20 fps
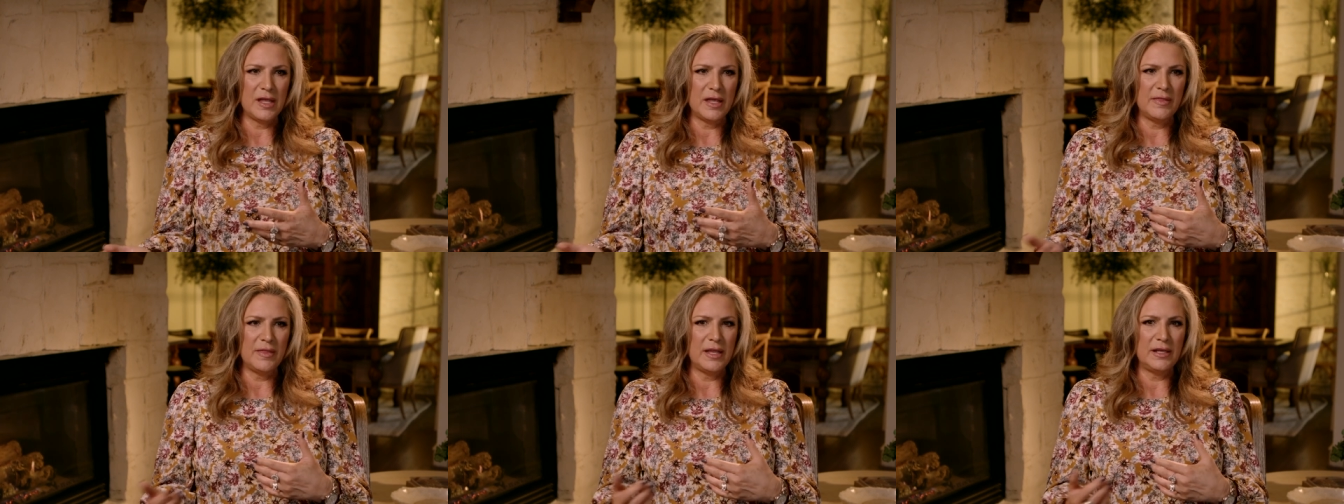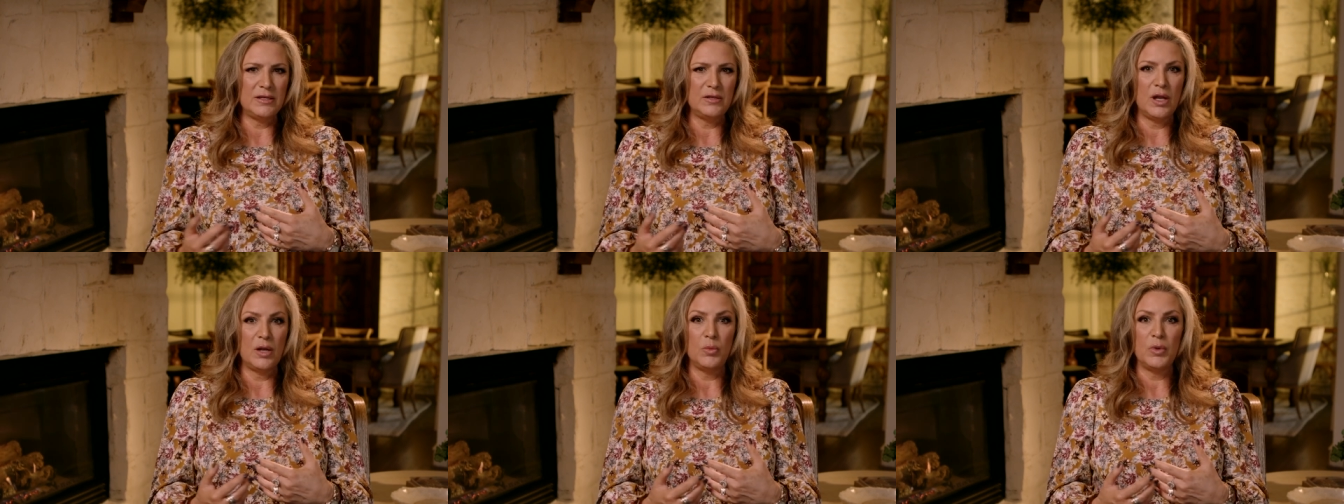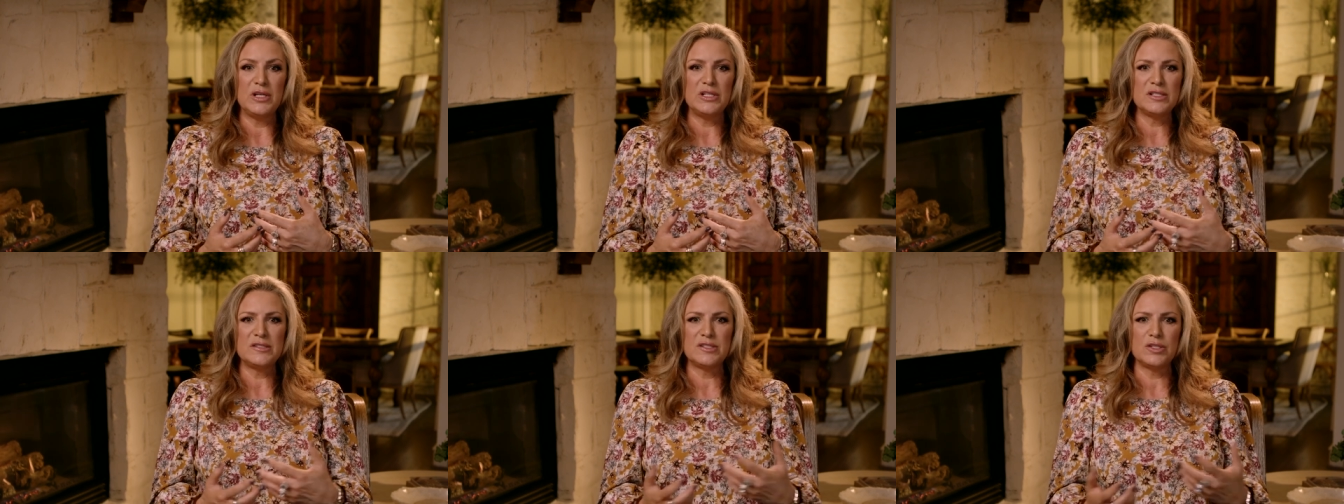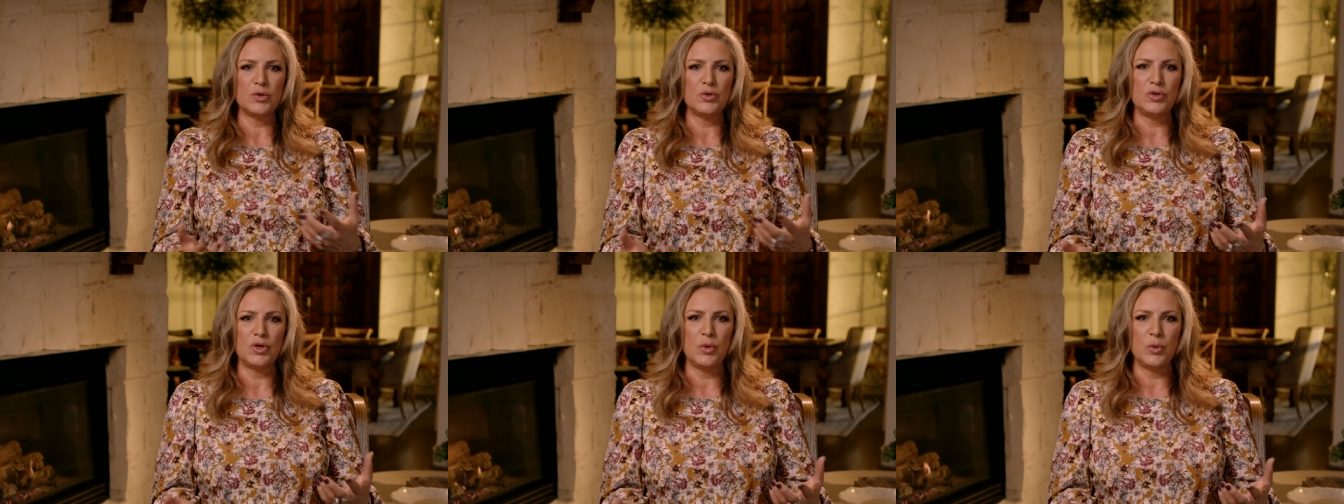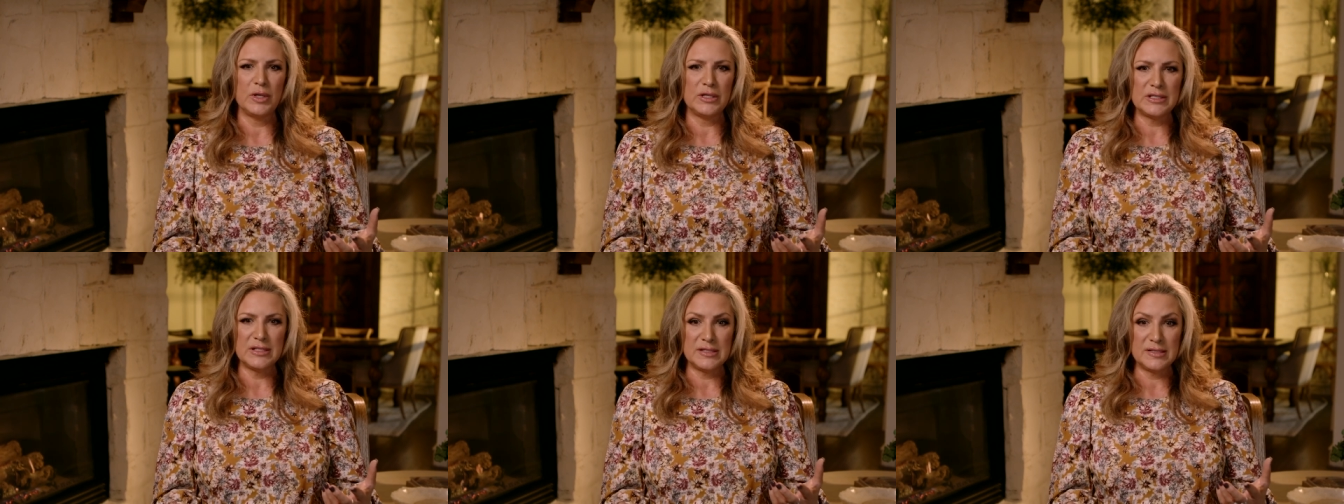and they and we just don't know
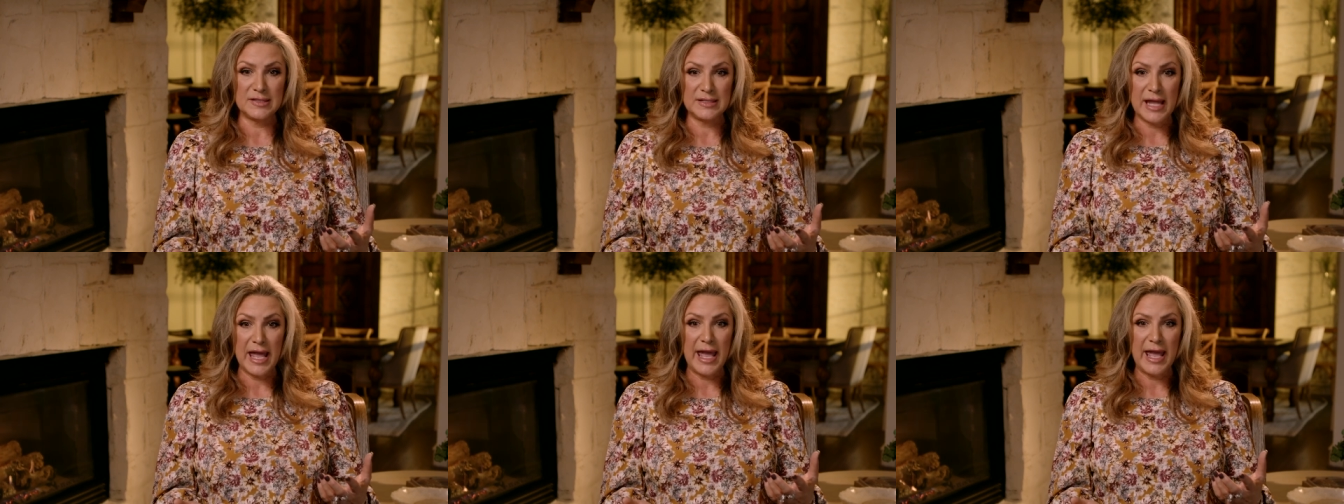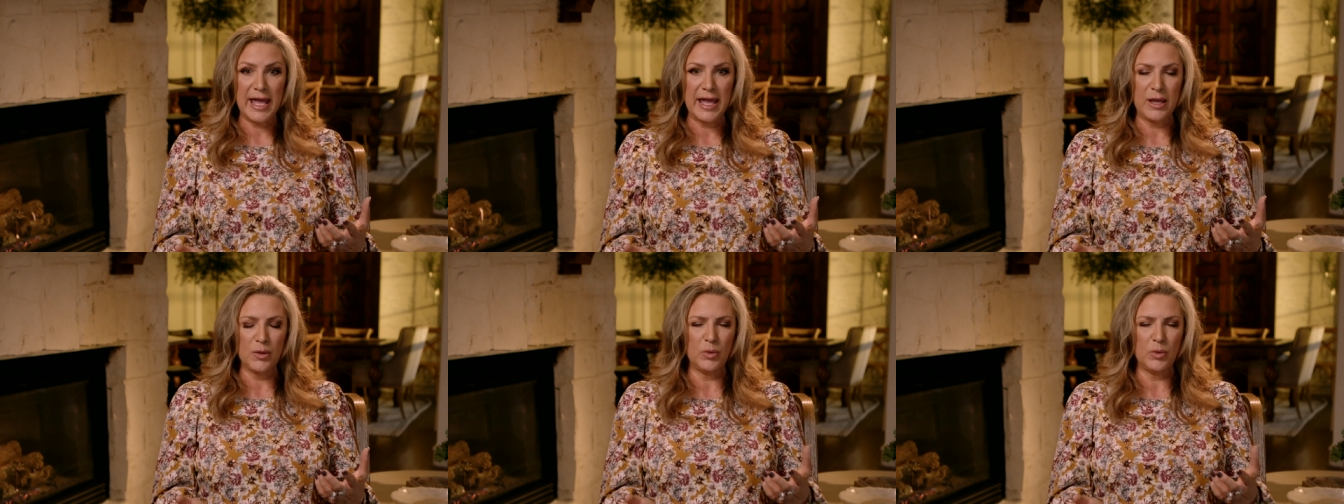what to say.